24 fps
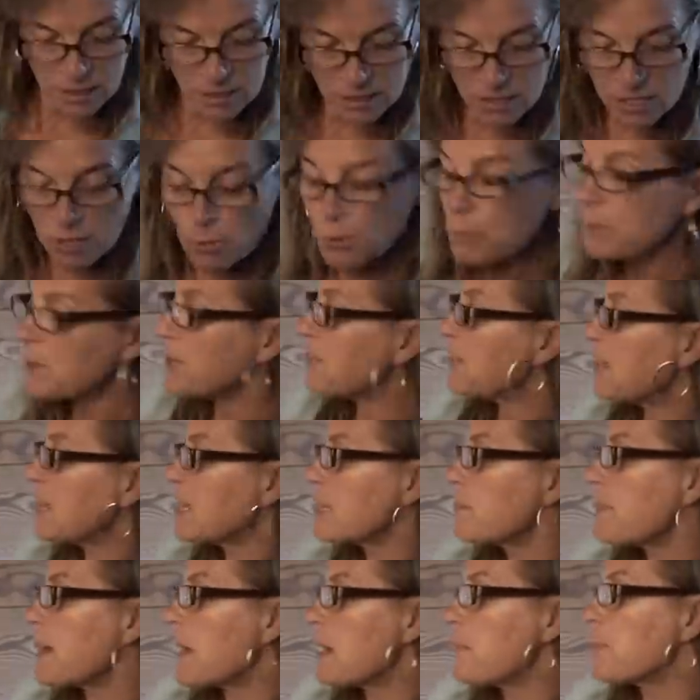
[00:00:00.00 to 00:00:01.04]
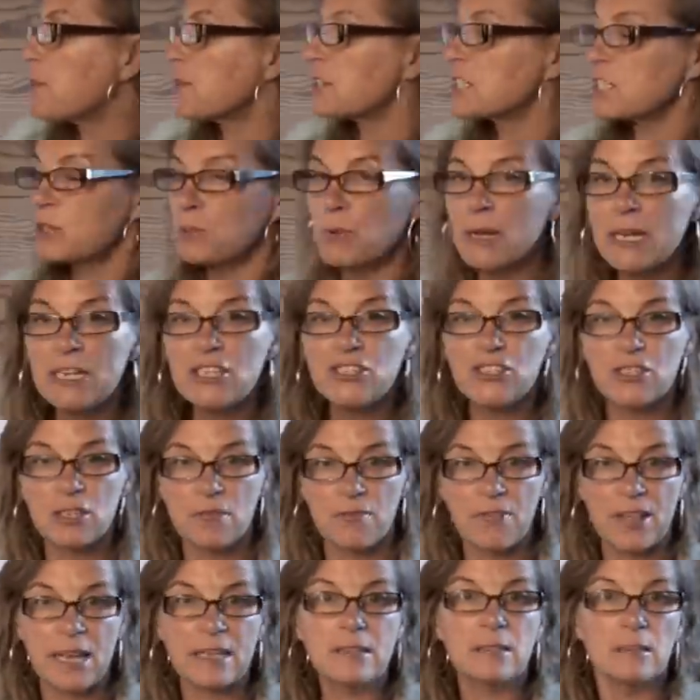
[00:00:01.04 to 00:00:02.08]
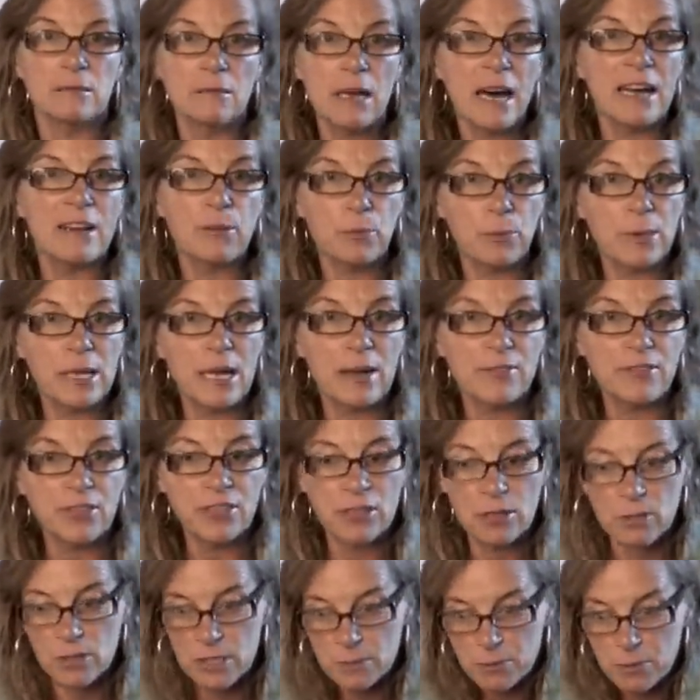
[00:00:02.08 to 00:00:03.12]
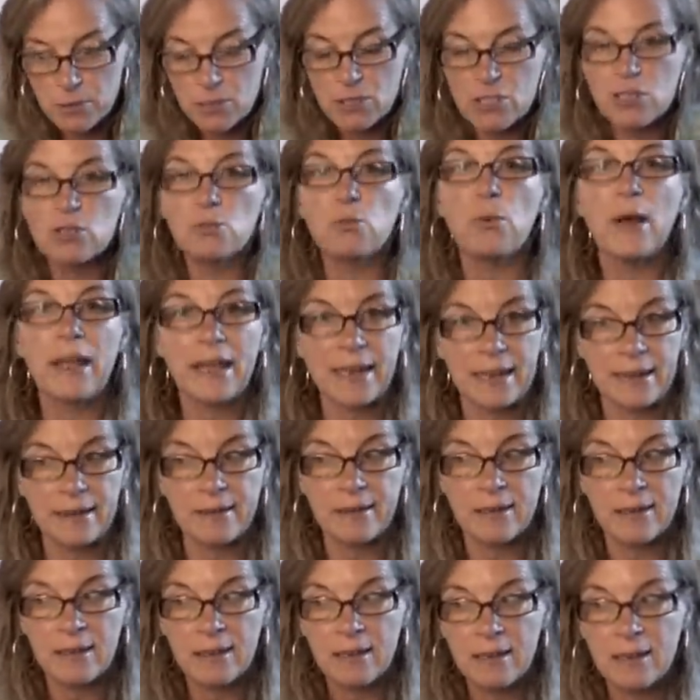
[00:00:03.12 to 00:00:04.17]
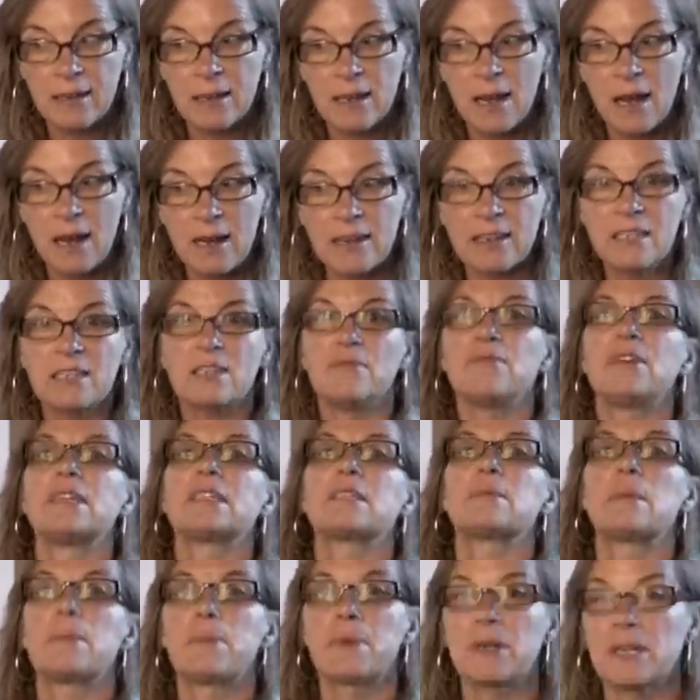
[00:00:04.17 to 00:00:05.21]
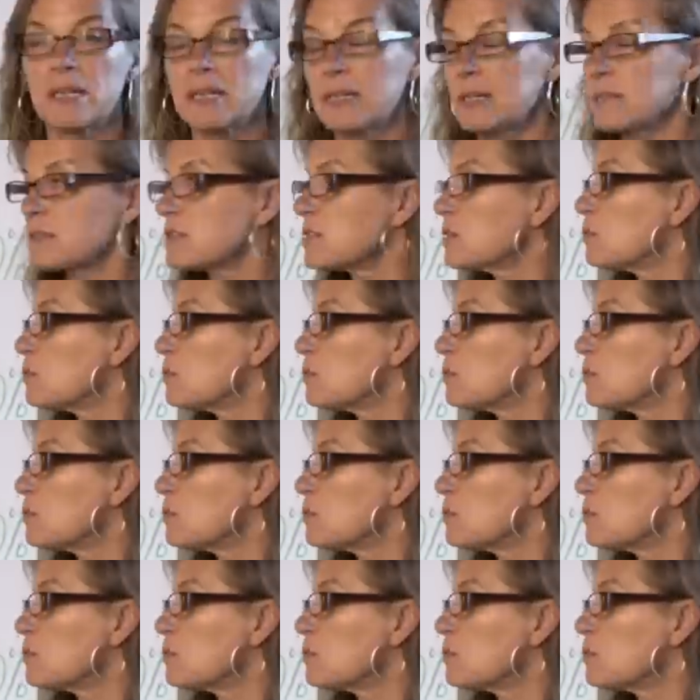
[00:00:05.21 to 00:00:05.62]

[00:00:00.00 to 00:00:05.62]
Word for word: So when we think about persuasion, if that's a lot of what we have to do is persuade unconvinced people to get into the